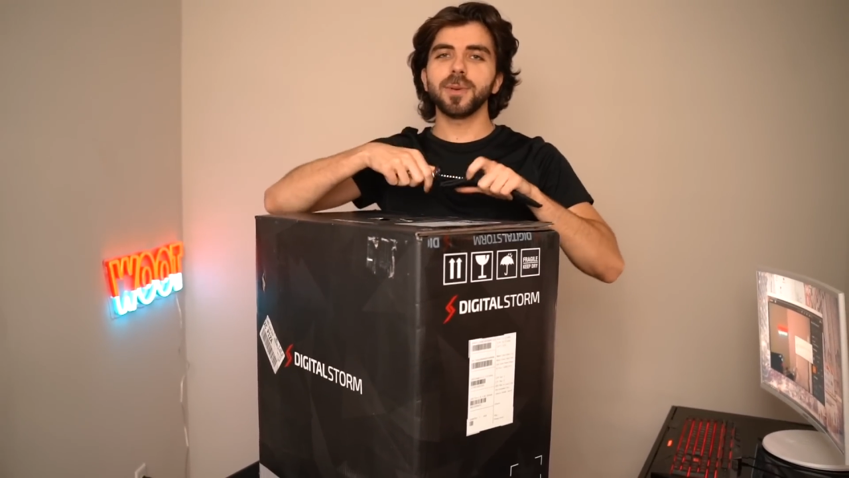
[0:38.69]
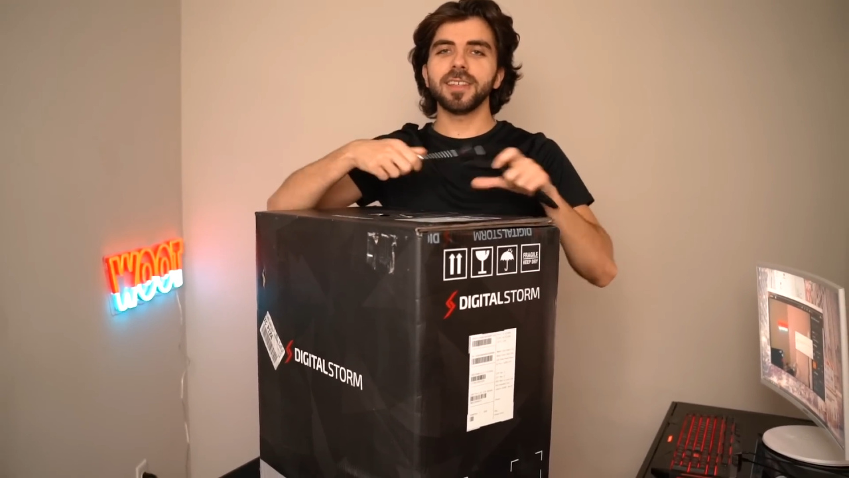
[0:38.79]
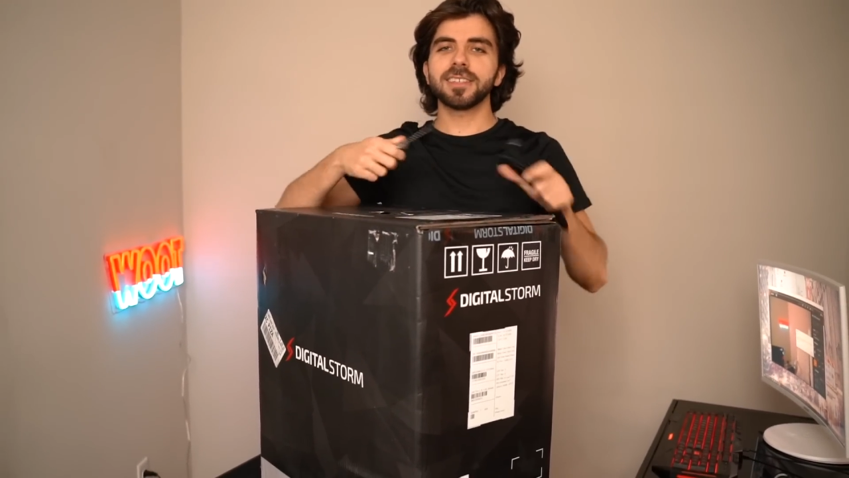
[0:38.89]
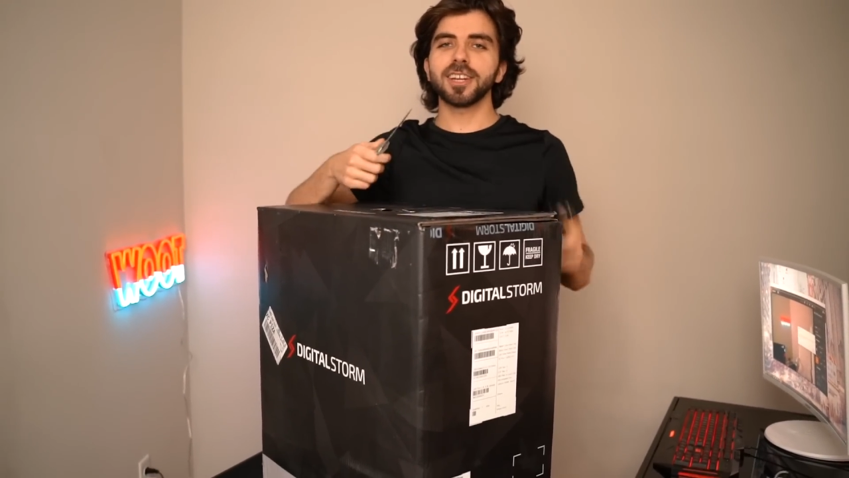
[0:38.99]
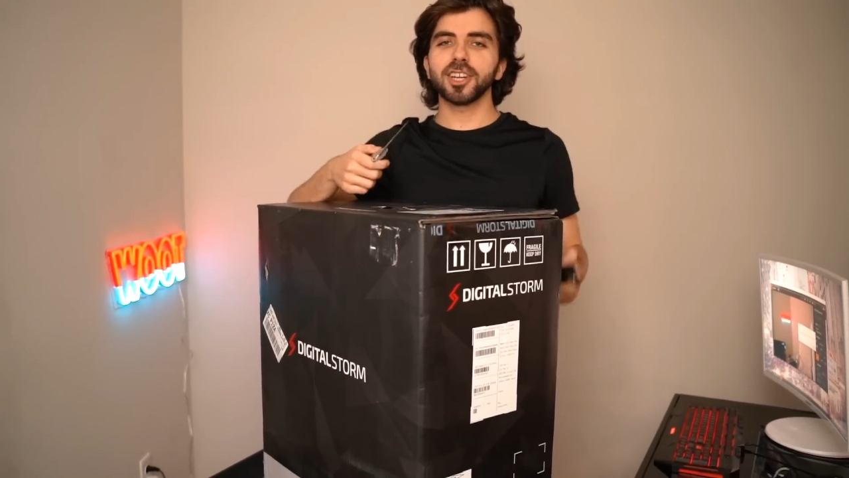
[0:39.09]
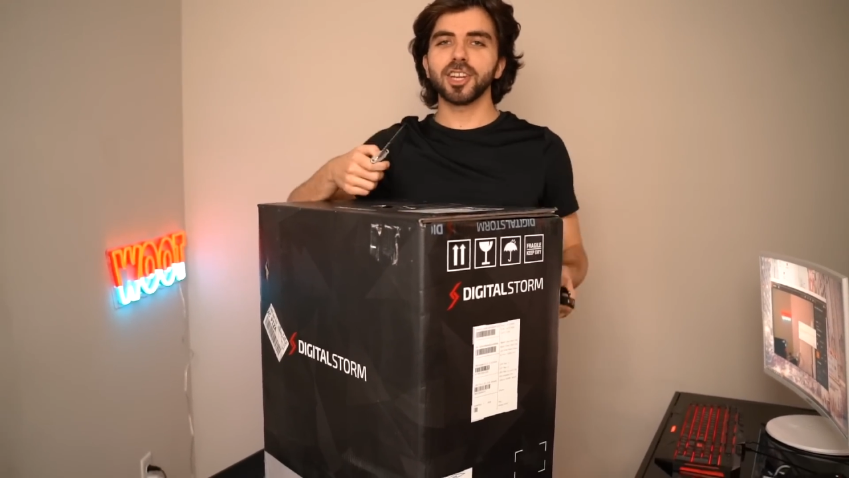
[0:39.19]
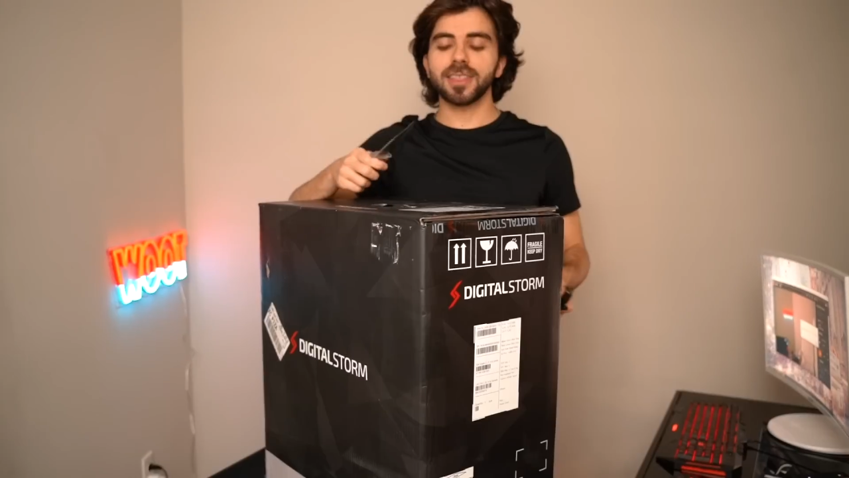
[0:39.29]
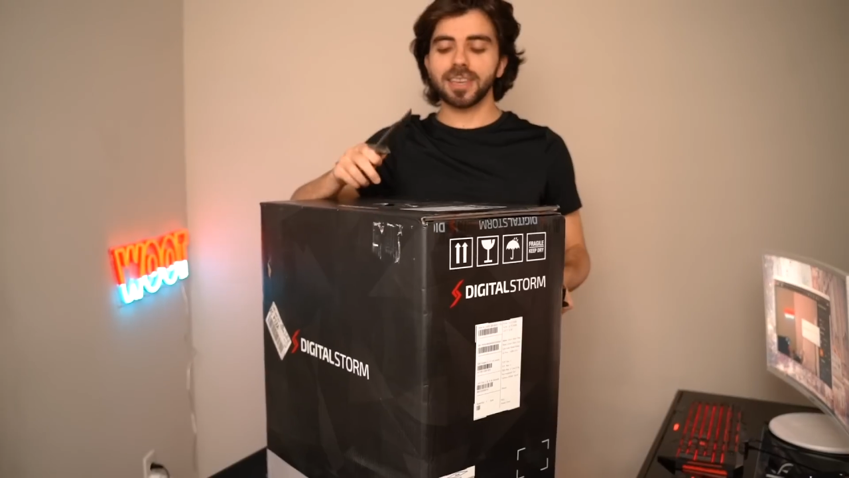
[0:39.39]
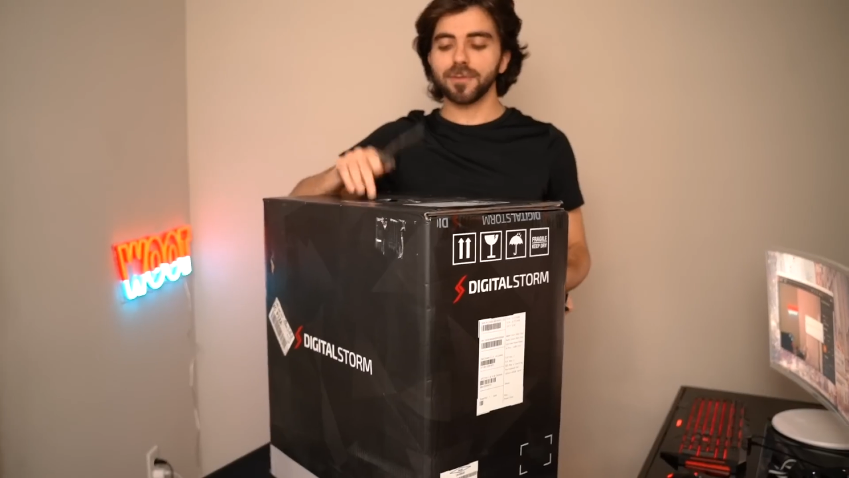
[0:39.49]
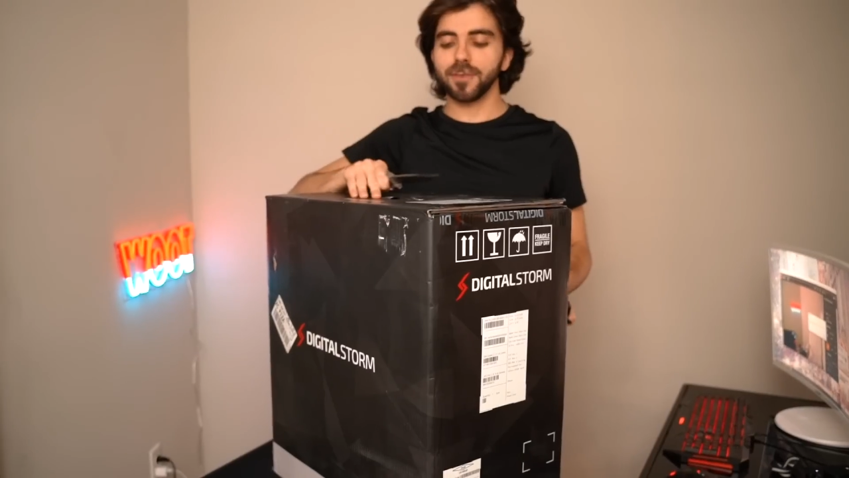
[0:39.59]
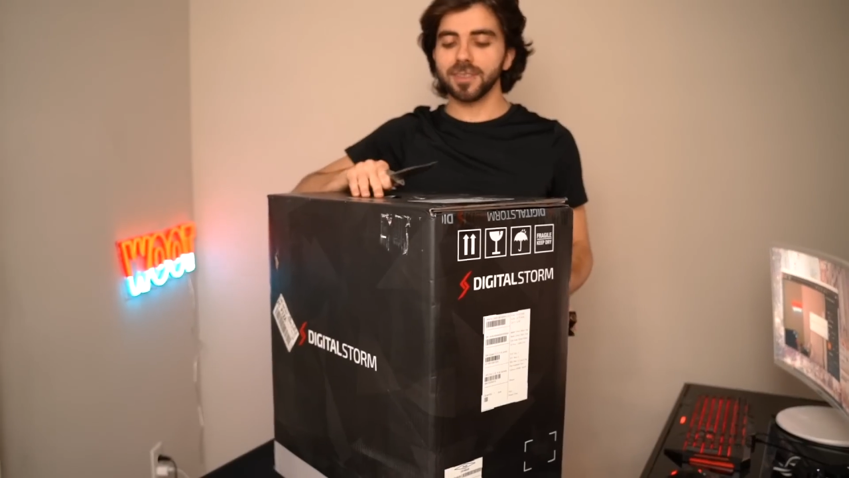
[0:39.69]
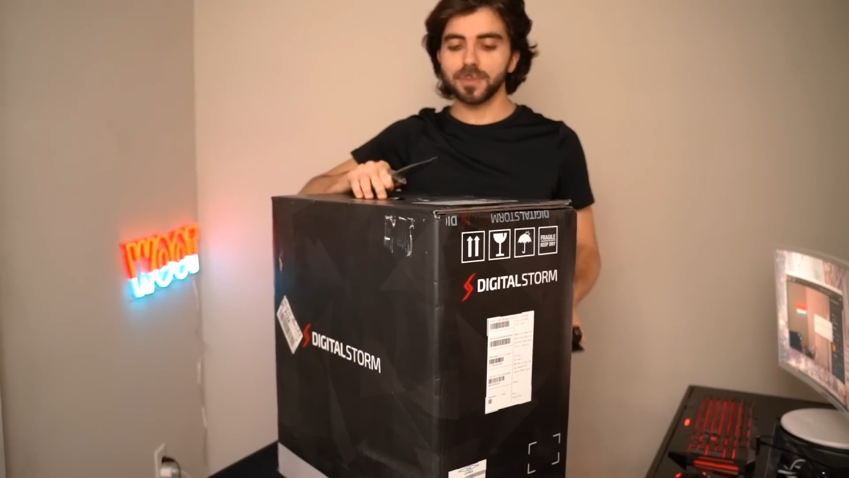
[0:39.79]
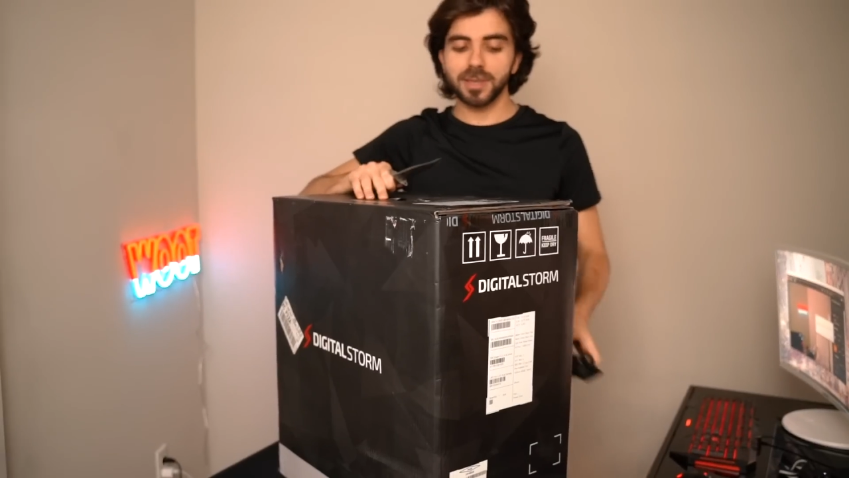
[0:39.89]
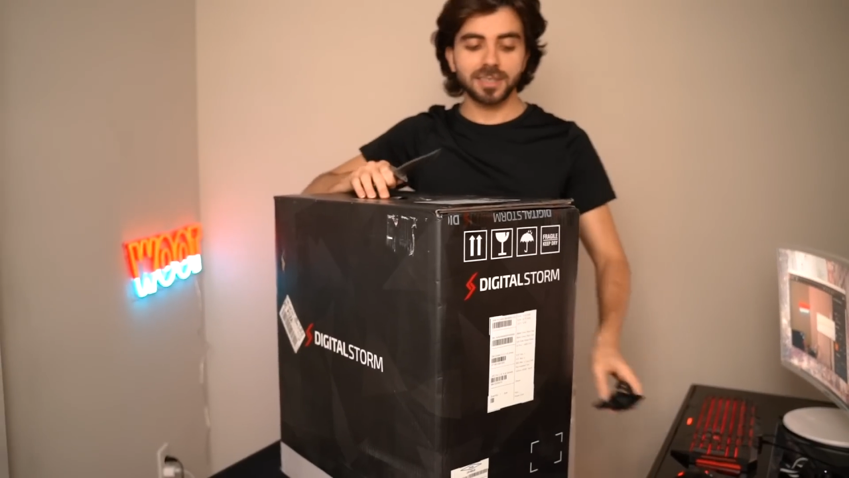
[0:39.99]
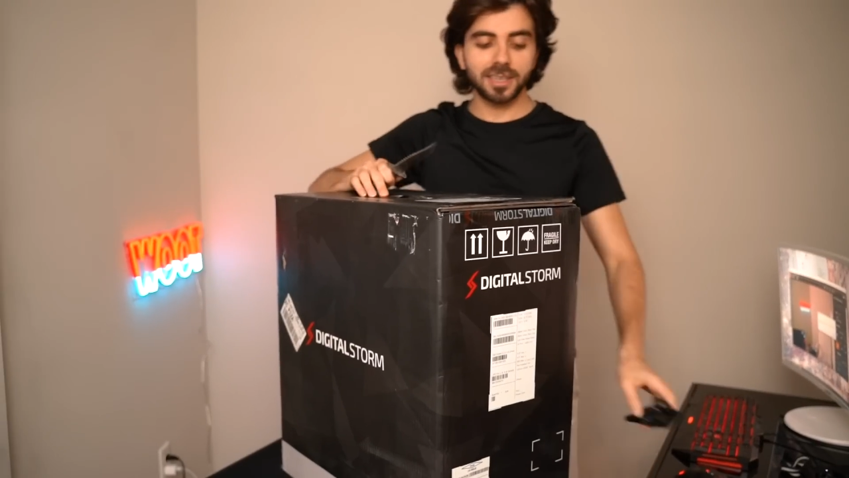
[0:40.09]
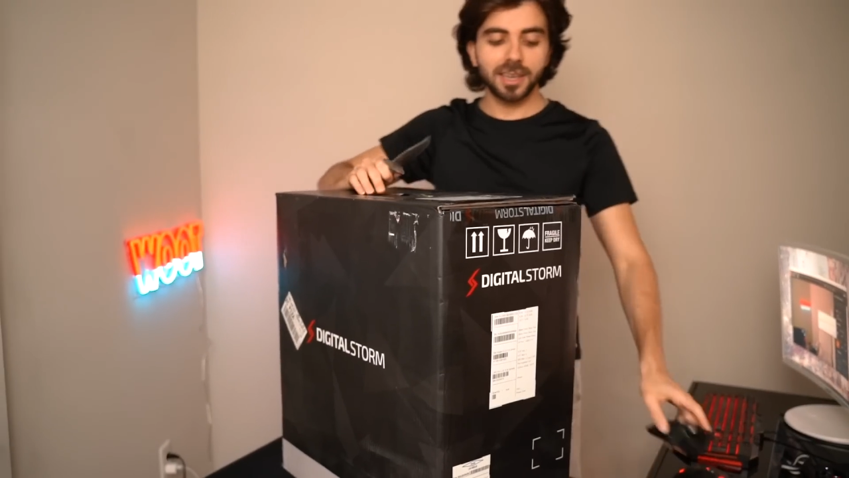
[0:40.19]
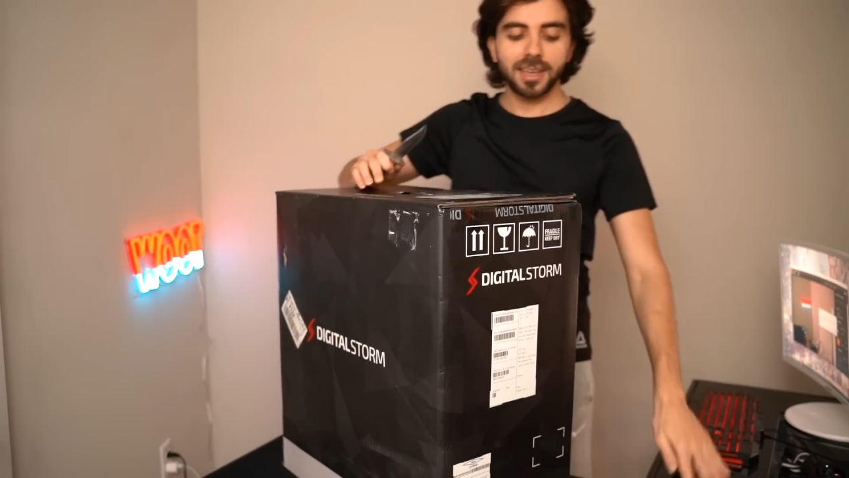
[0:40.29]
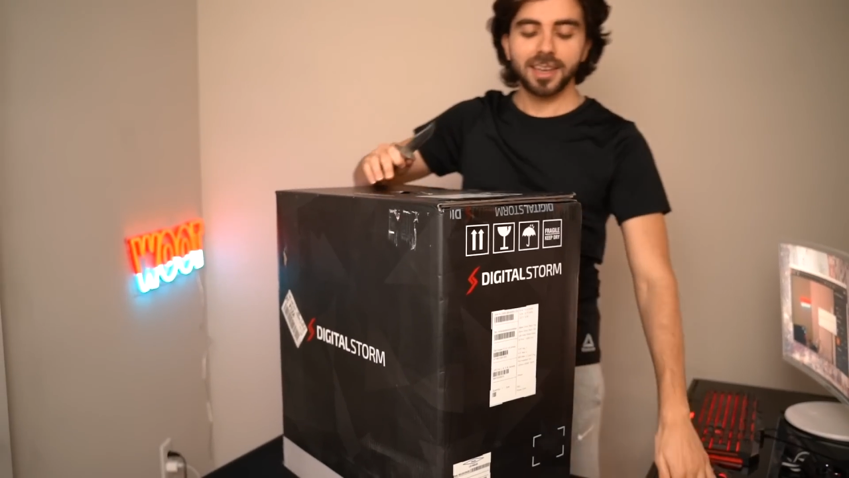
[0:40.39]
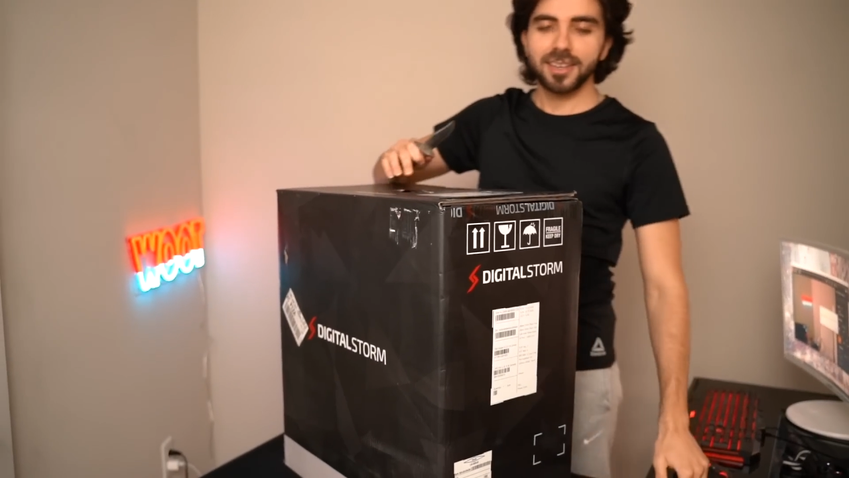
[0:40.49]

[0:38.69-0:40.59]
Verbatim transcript: but that's not a good thing for this PC.